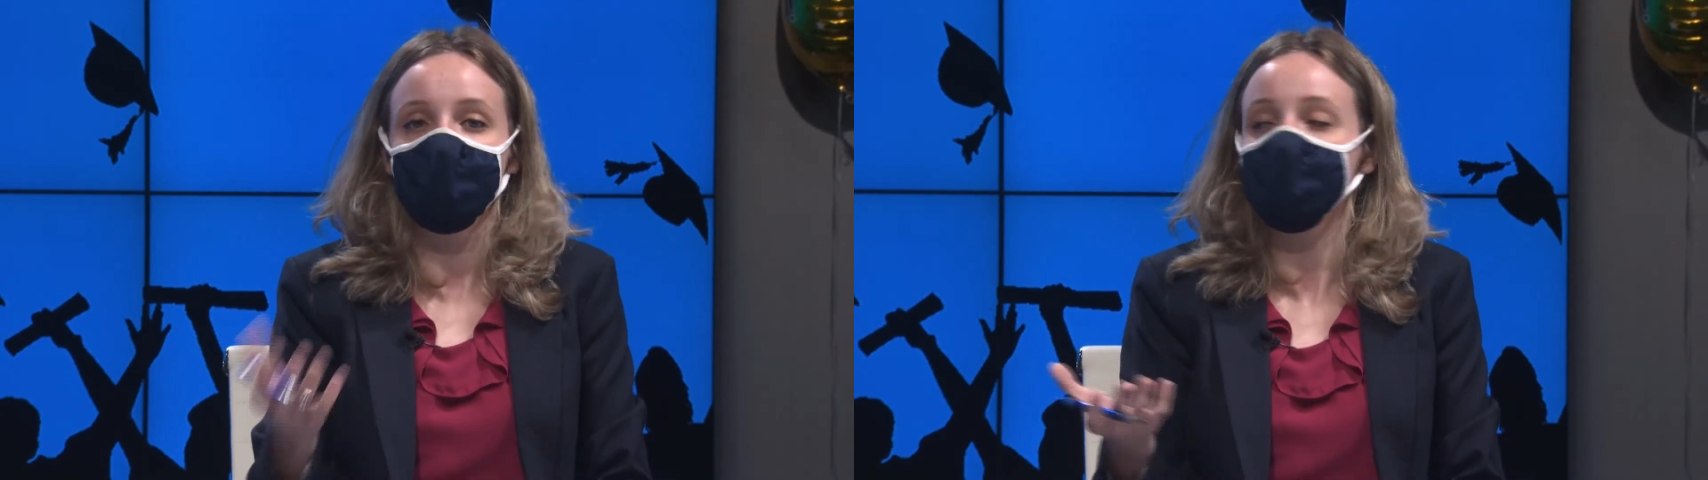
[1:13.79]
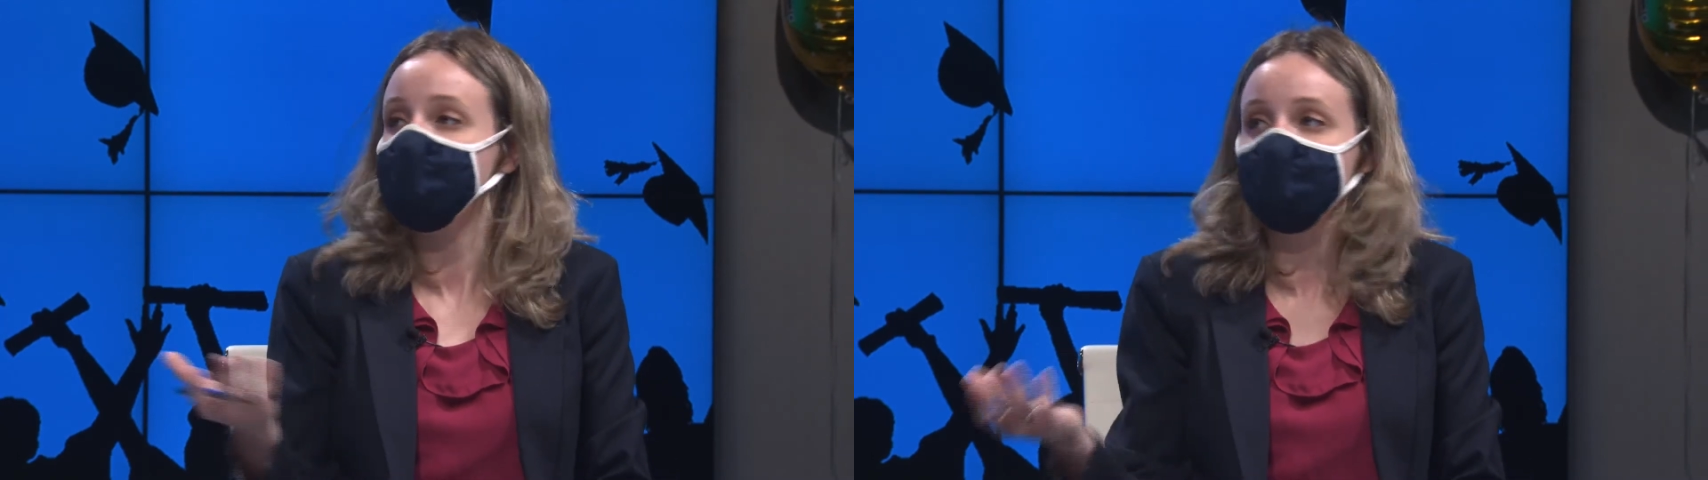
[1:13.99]

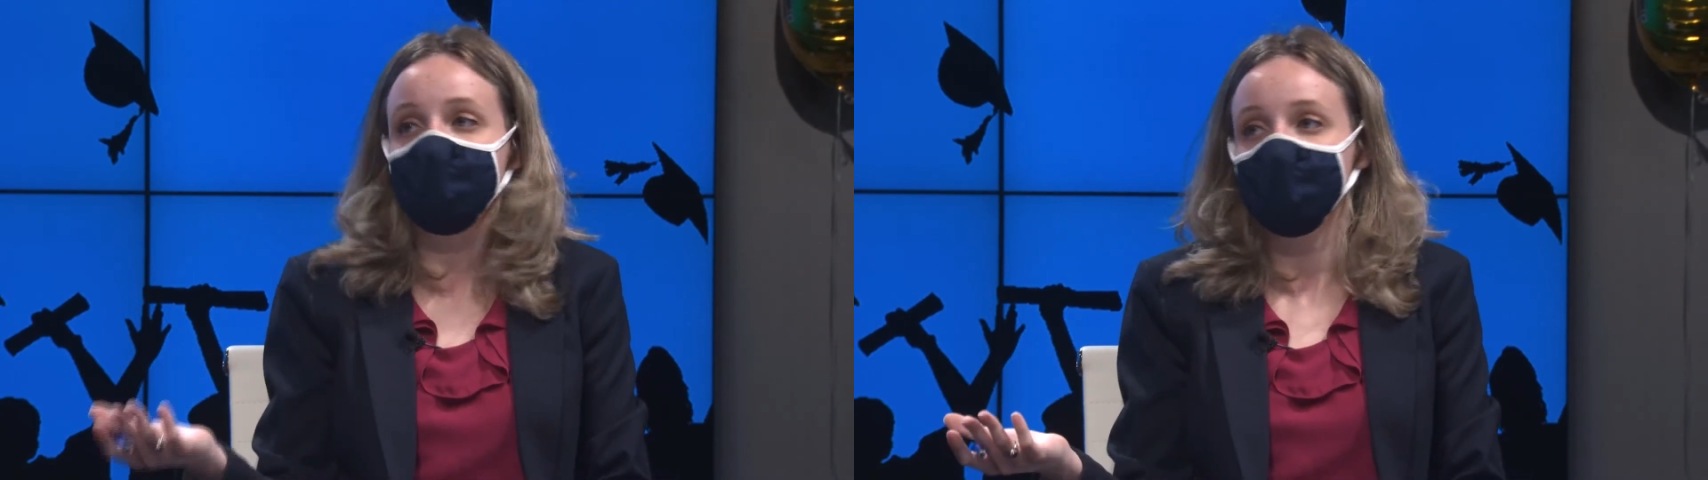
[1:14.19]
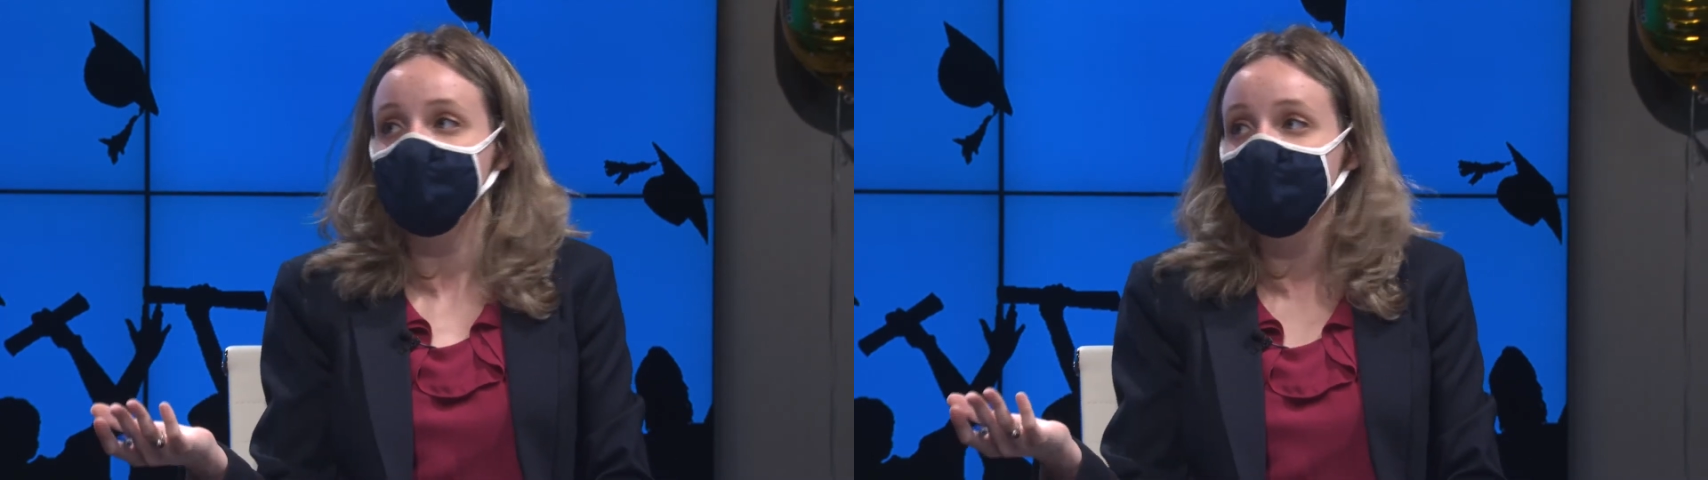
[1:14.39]
chance
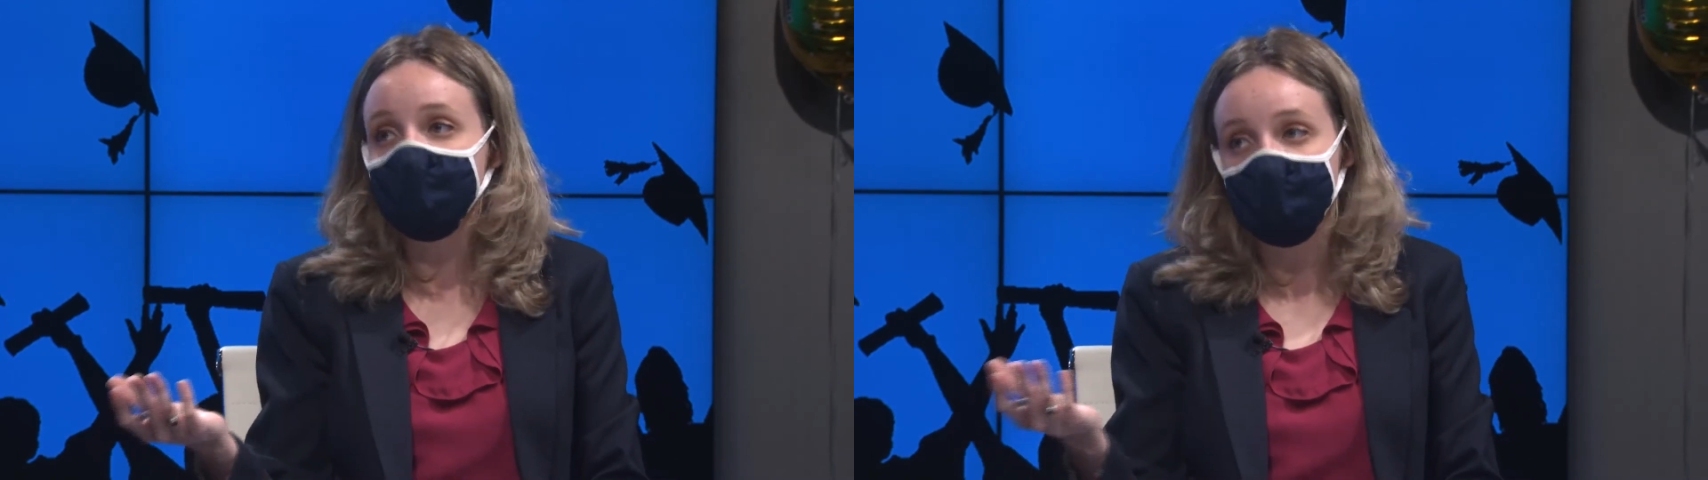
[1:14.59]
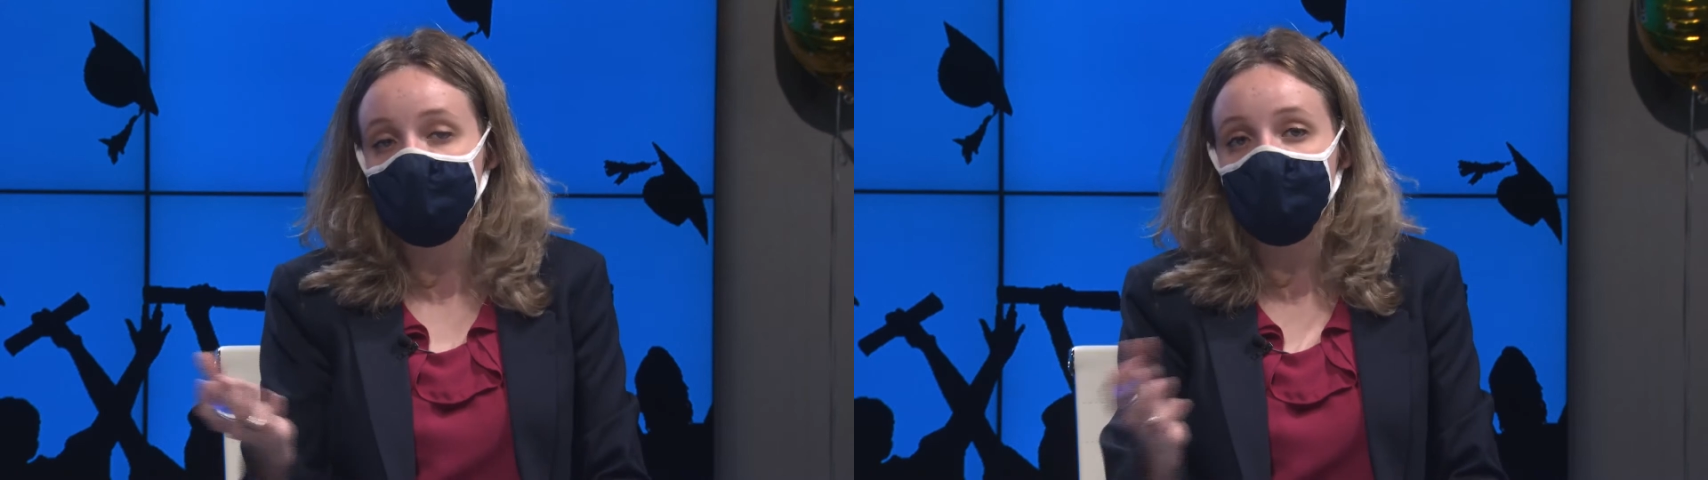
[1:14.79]
to at
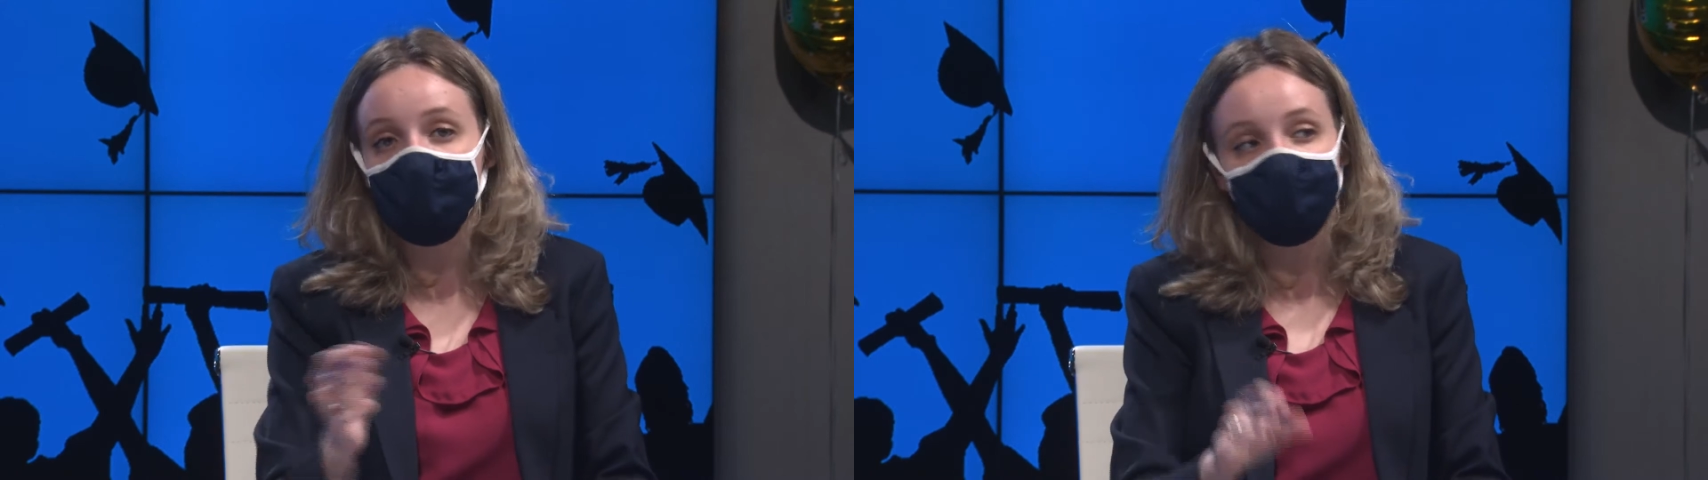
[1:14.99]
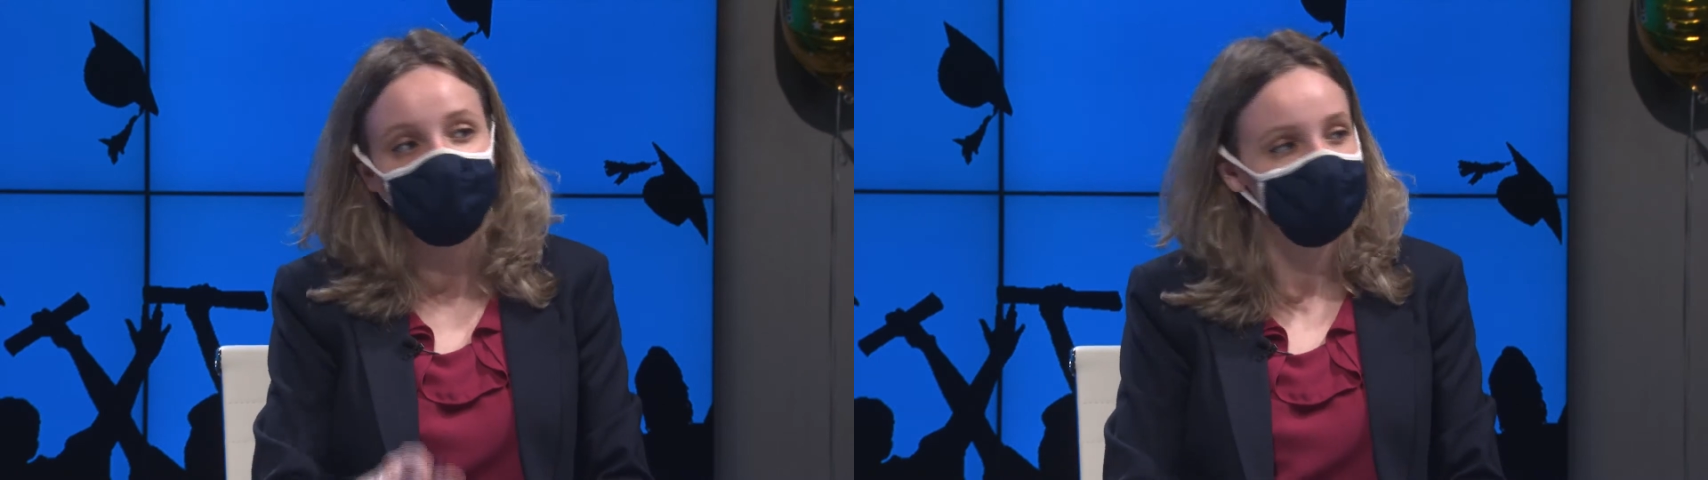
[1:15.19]
least do that.